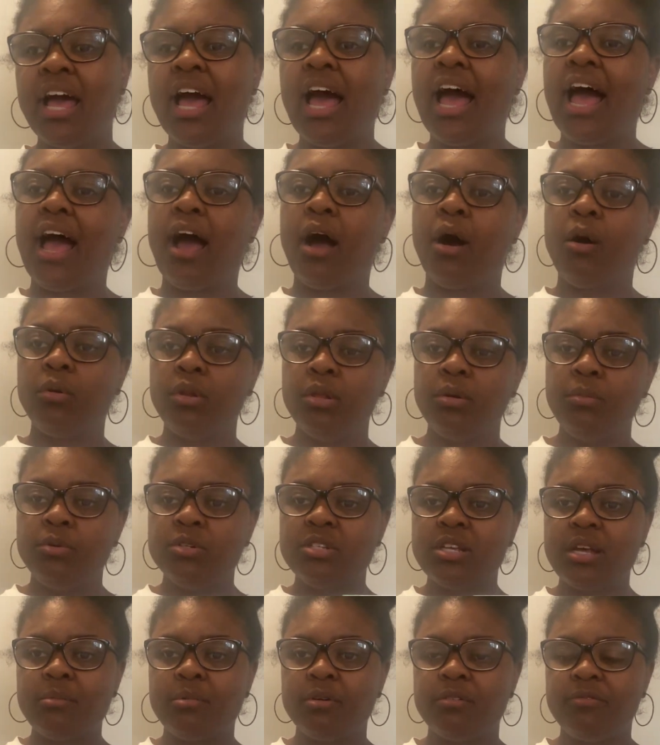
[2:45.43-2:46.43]
I only
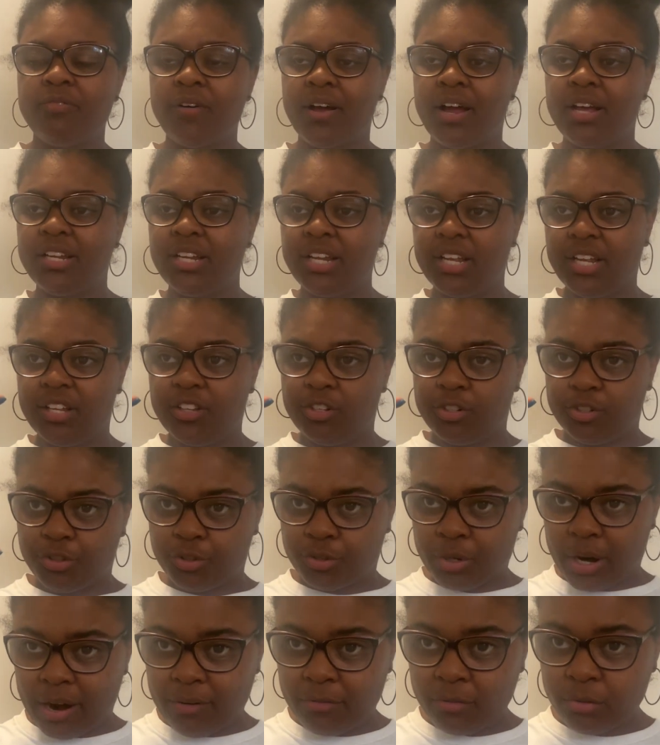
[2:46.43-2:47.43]
was able to find it in the
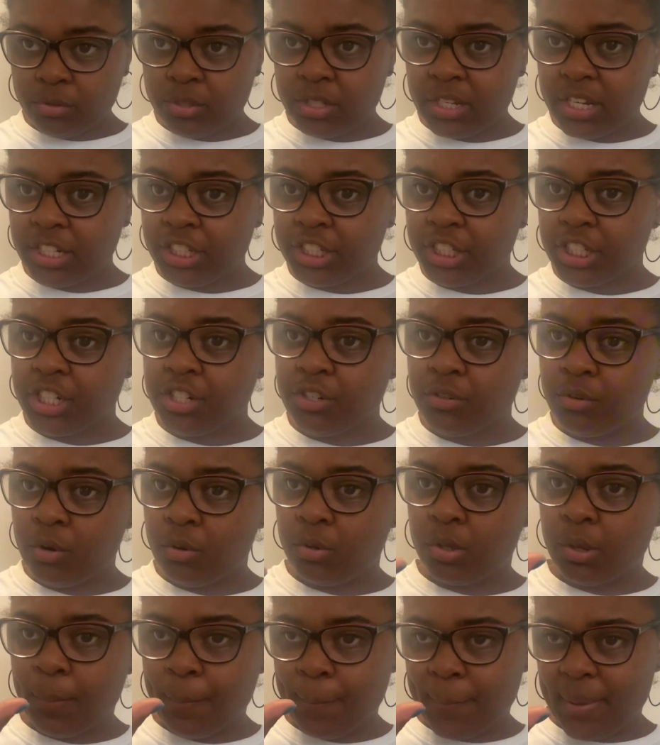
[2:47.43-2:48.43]
travel section, you know,
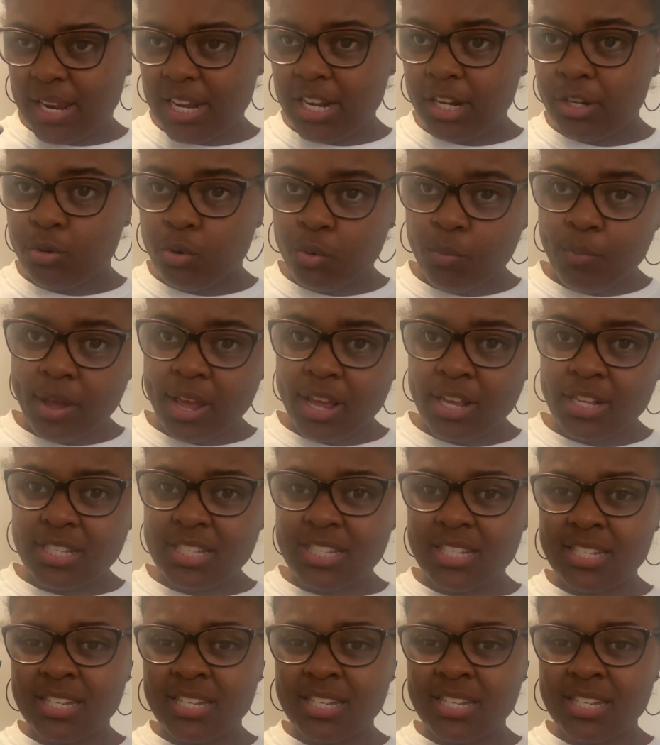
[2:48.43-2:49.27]
the mini toothpaste.